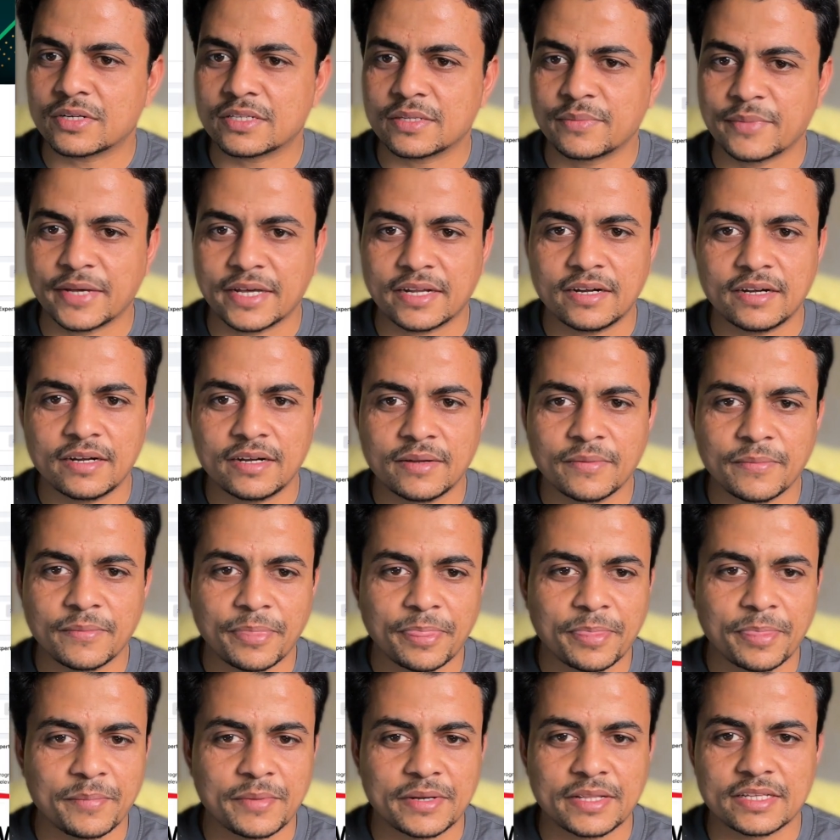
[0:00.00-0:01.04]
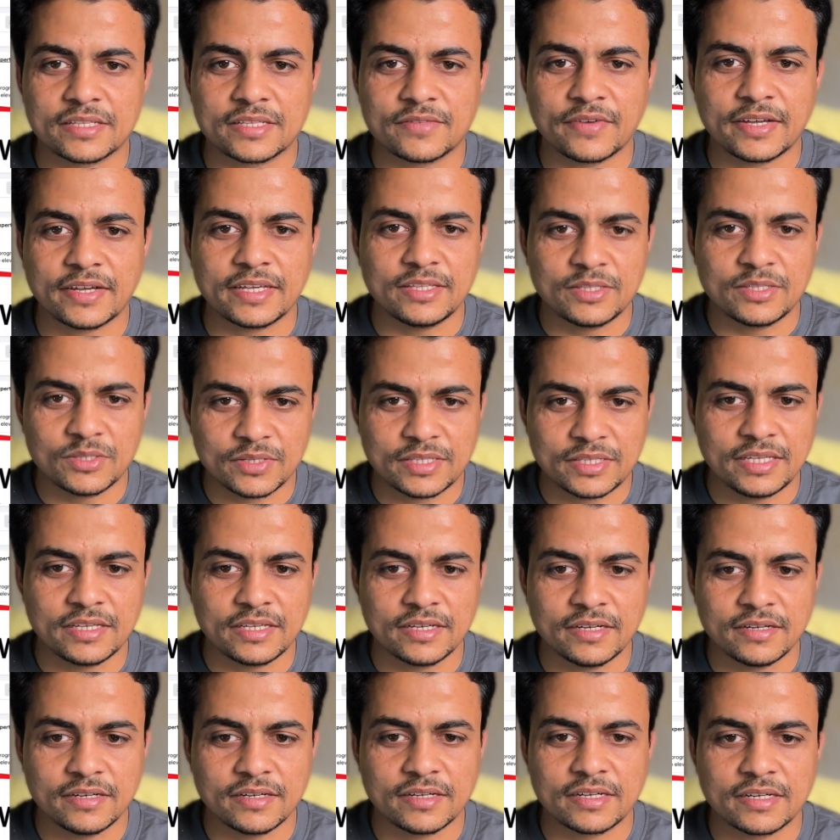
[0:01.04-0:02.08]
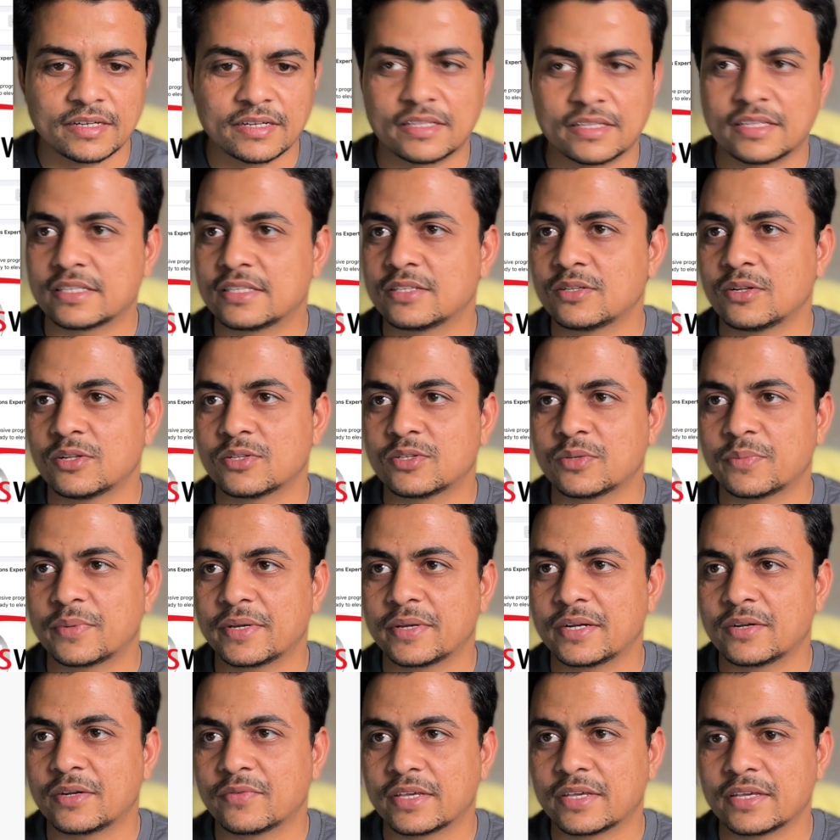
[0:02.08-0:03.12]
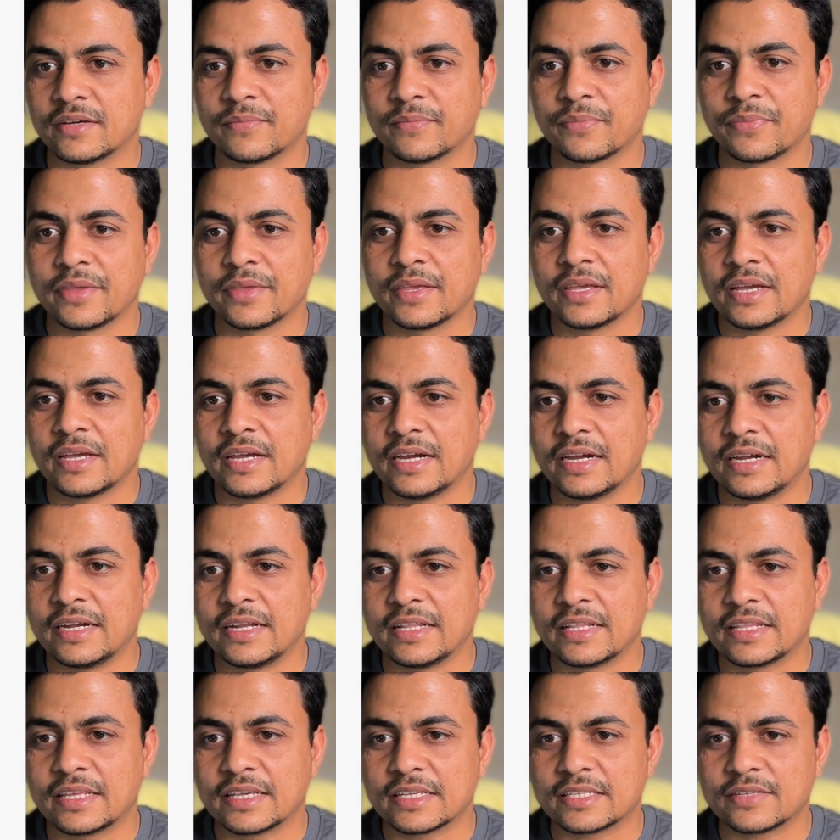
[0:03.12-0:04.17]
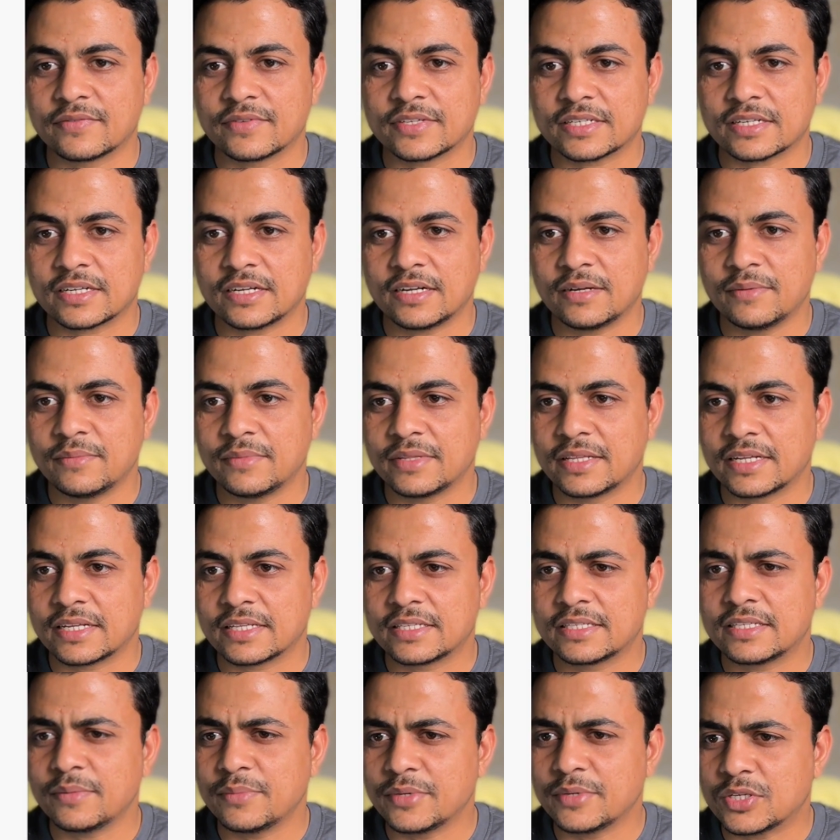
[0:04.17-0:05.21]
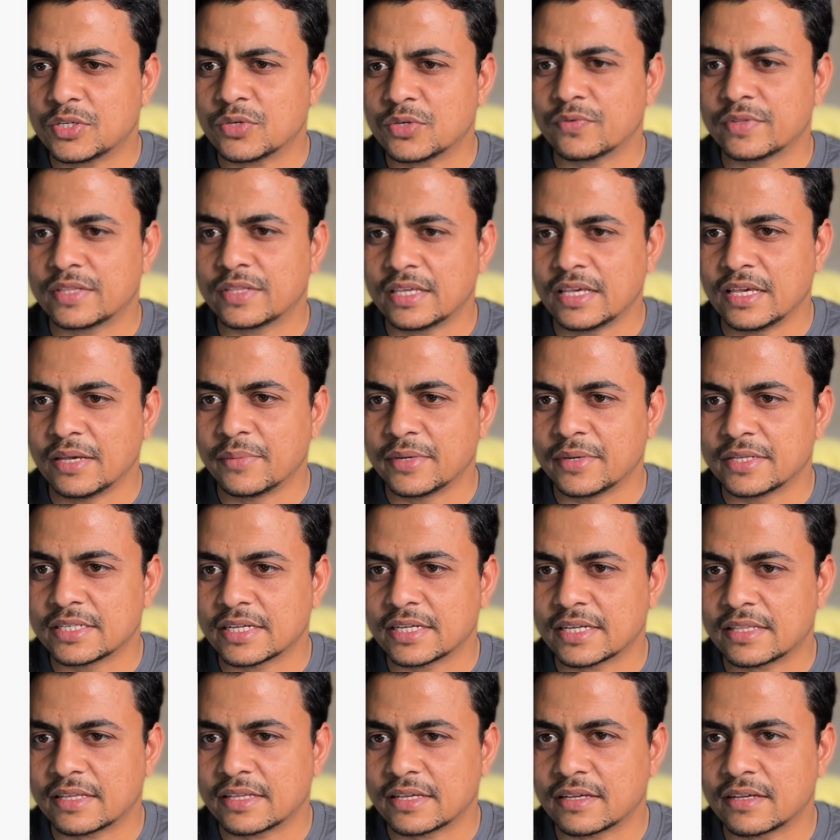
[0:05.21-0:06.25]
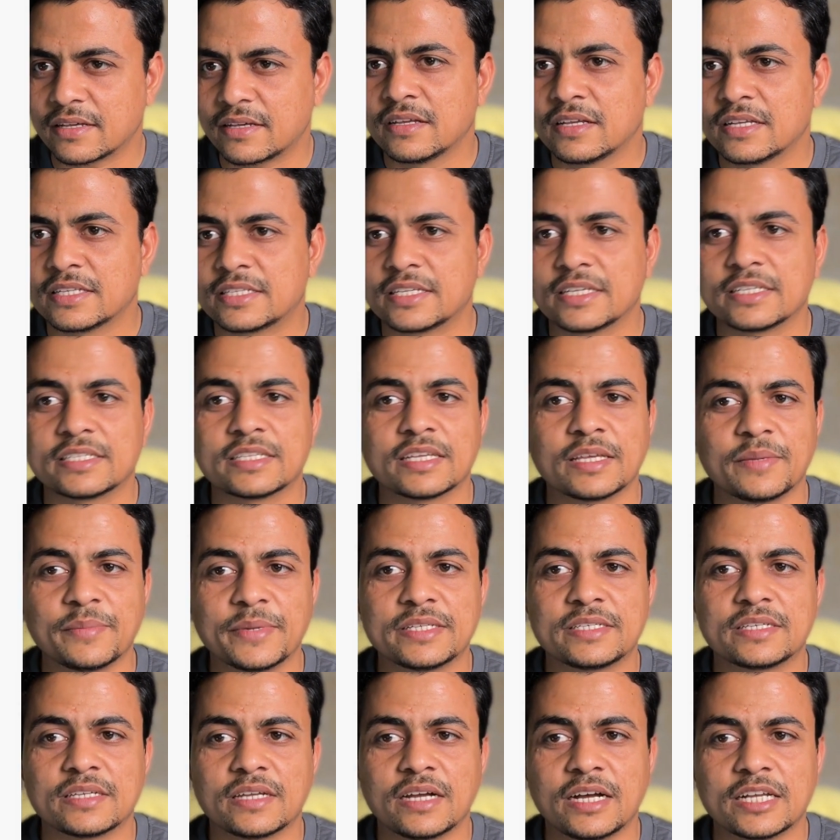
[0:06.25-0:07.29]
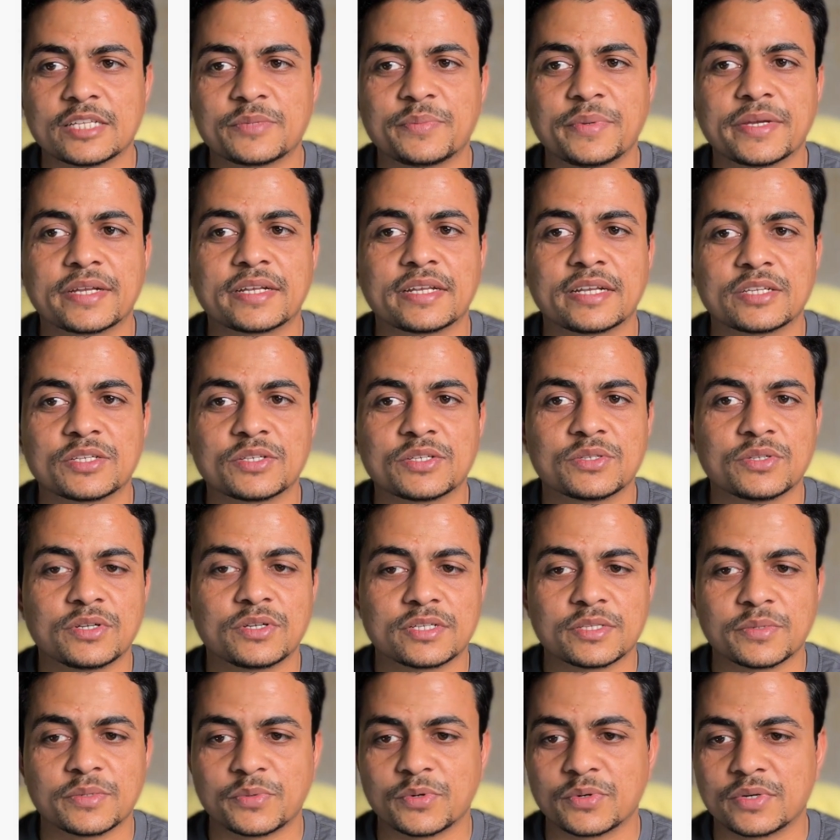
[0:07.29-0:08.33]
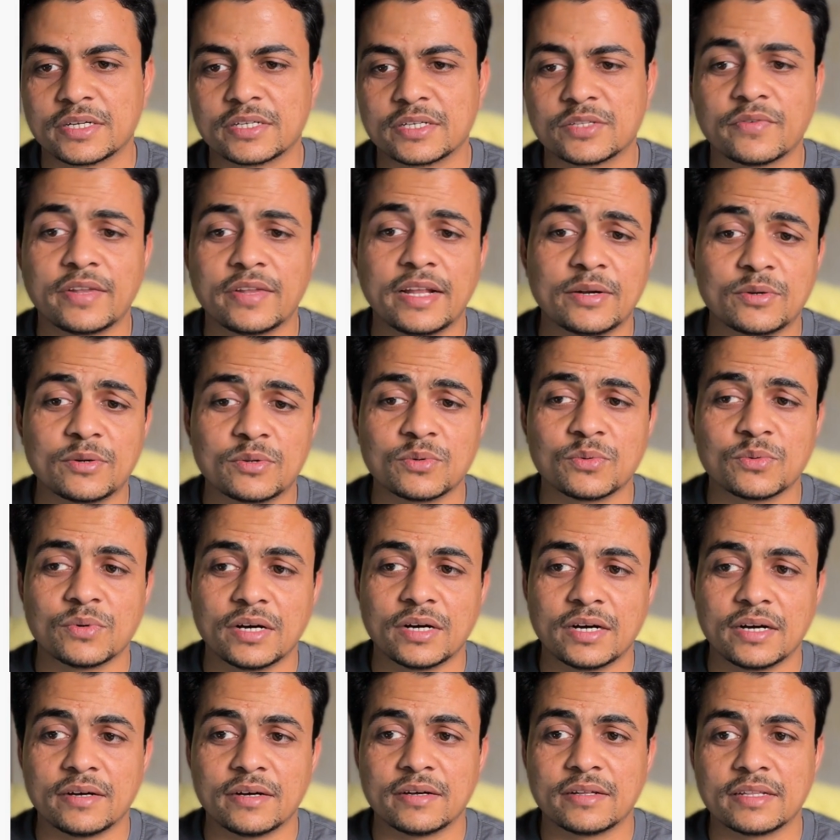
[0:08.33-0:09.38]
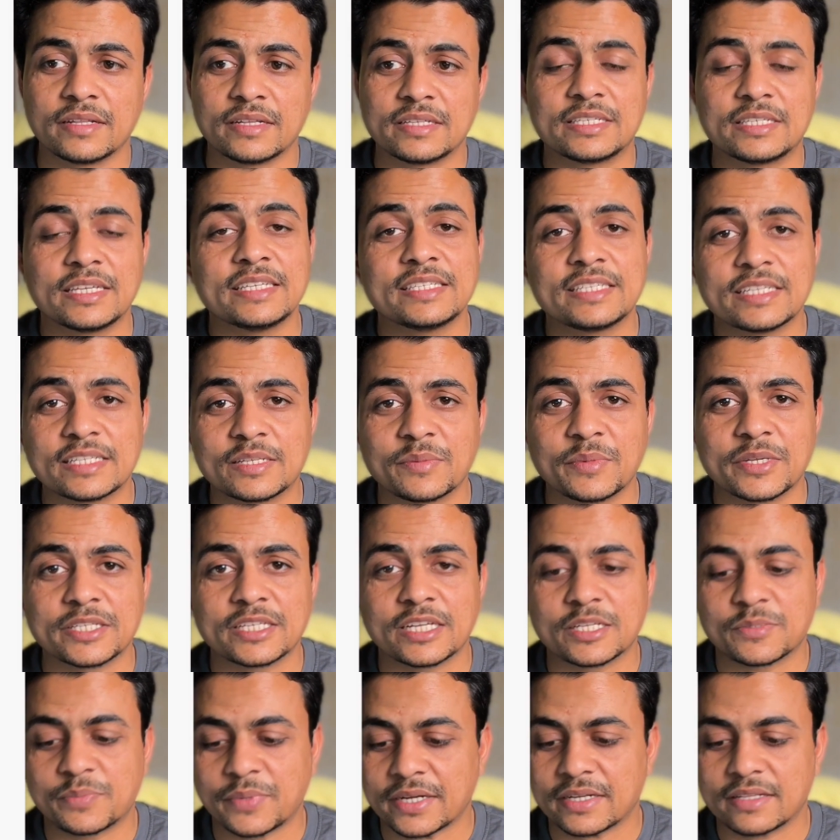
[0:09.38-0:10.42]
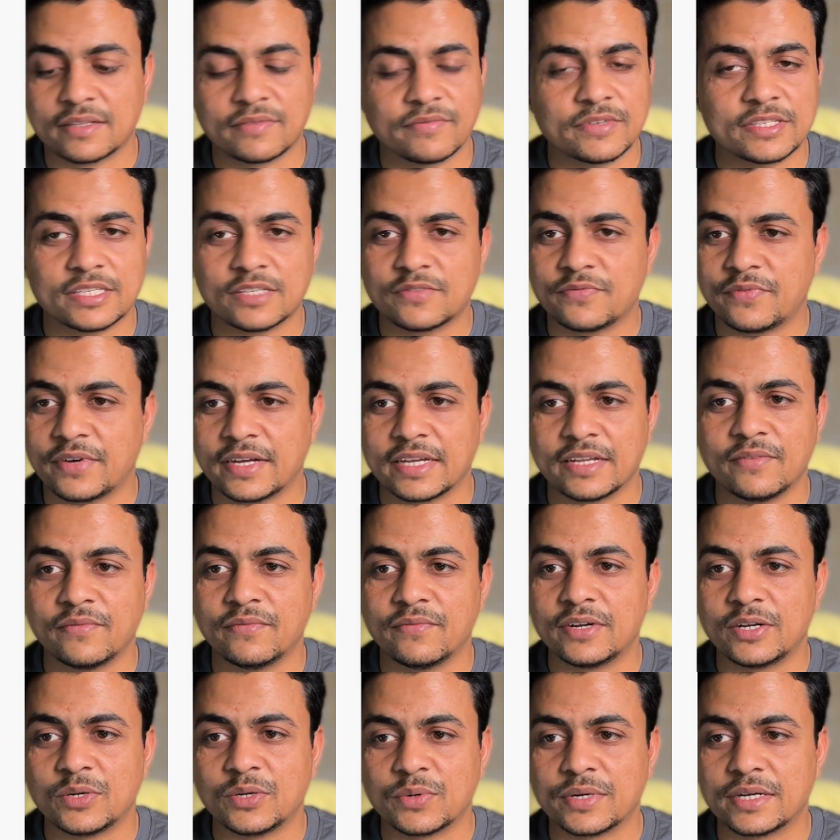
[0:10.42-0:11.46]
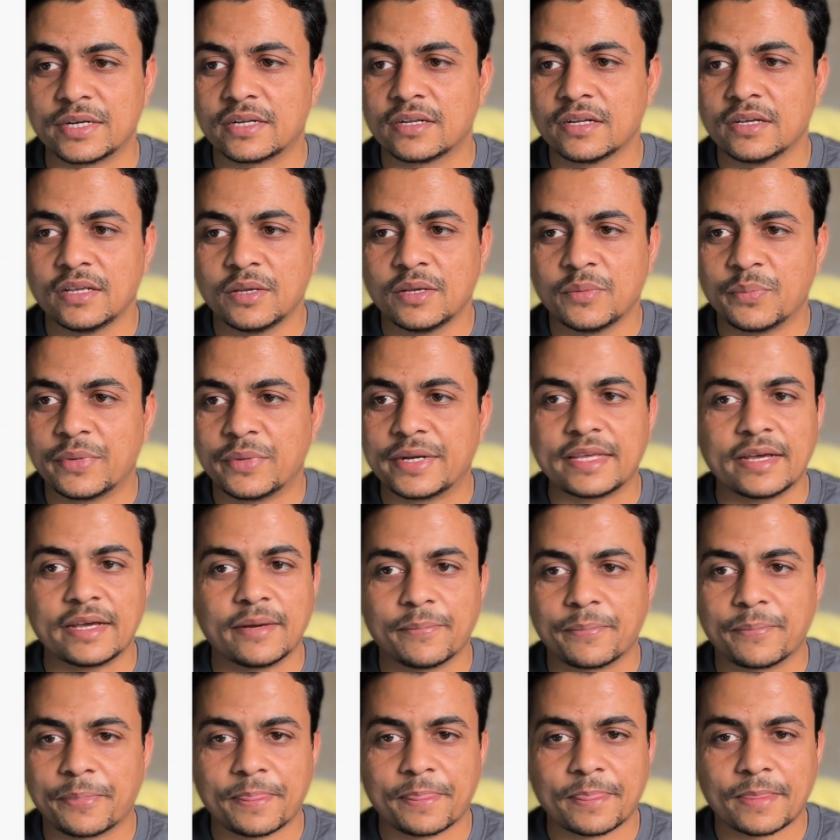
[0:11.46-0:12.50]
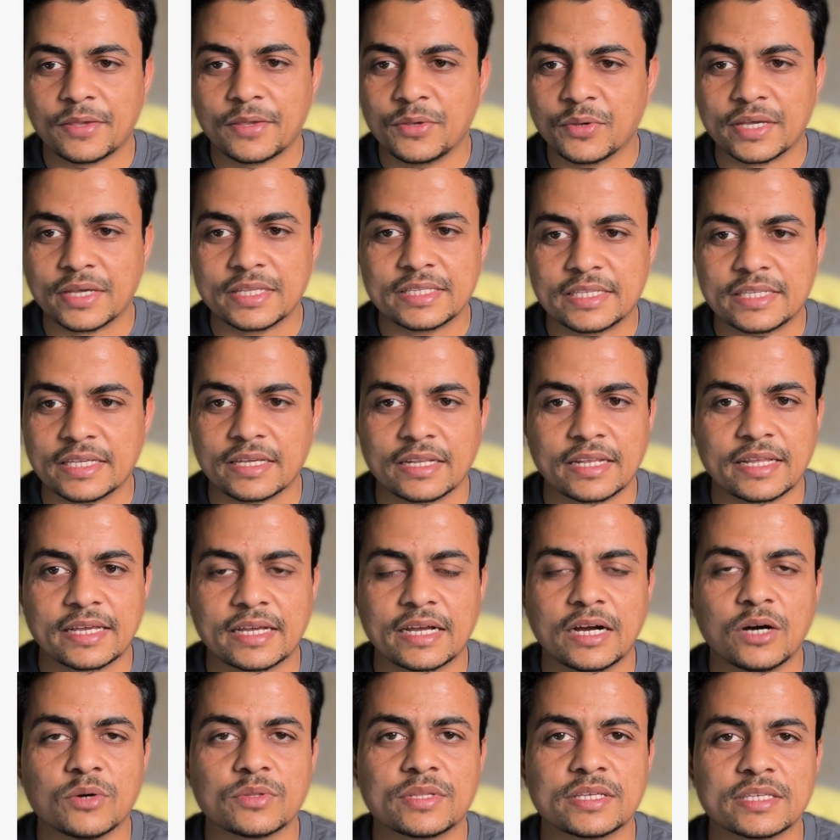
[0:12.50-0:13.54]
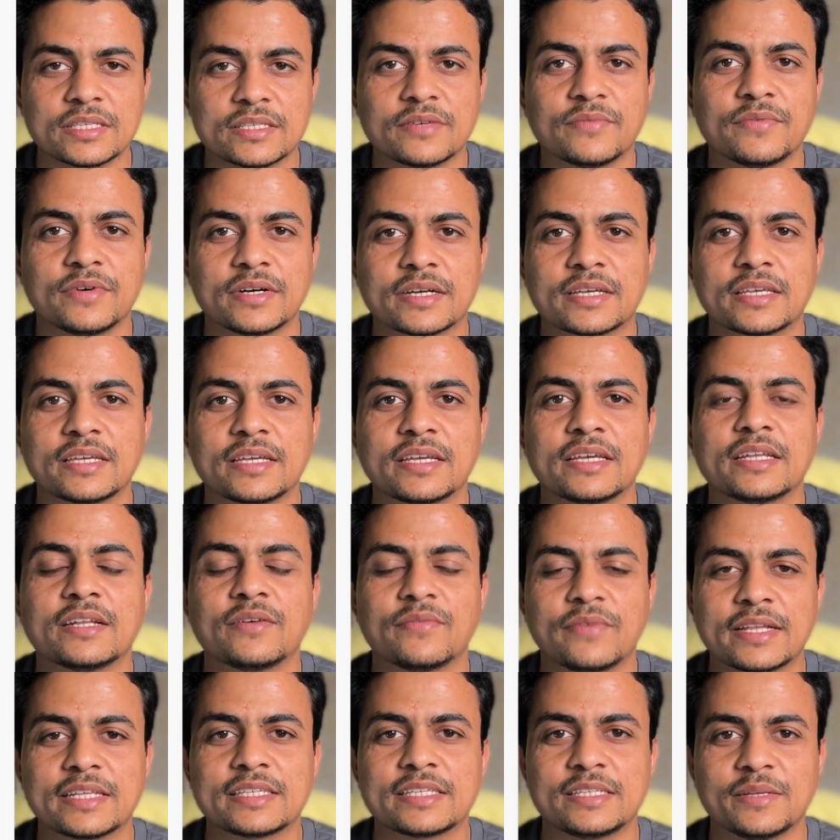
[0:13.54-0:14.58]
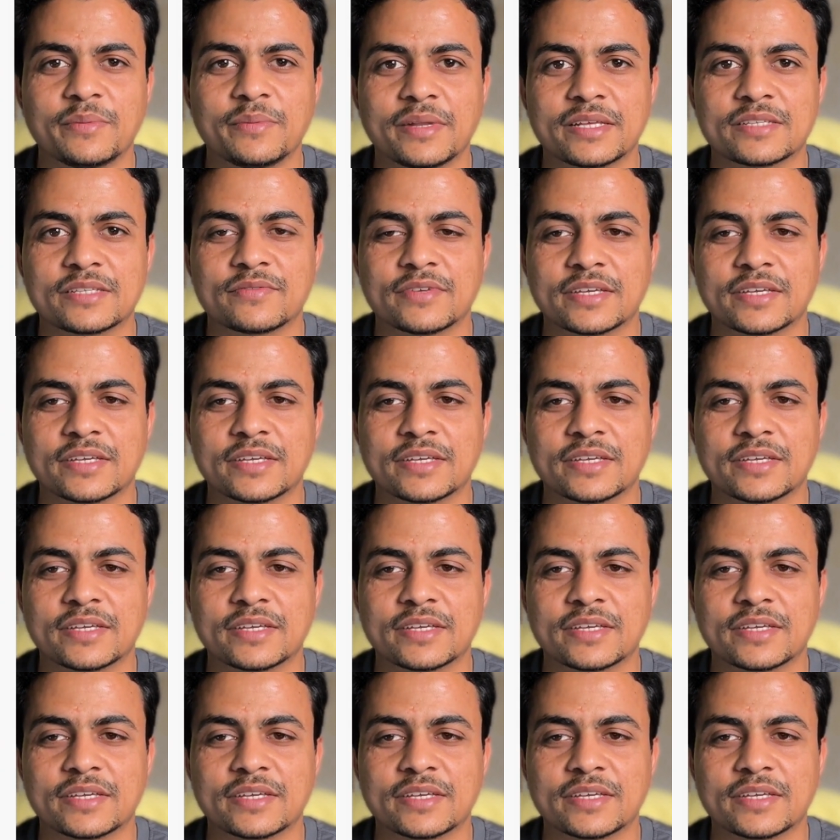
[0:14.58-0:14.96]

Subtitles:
some error, but that's fine. So see here, this is also appeared over here. And in case of Instagram, there is some issue with the image. I think it says the image aspect ratio is not supported. So we'll have to change this image aspect, which is fine. We'll do it. But yeah, you can see like how things are working in a very seamless way.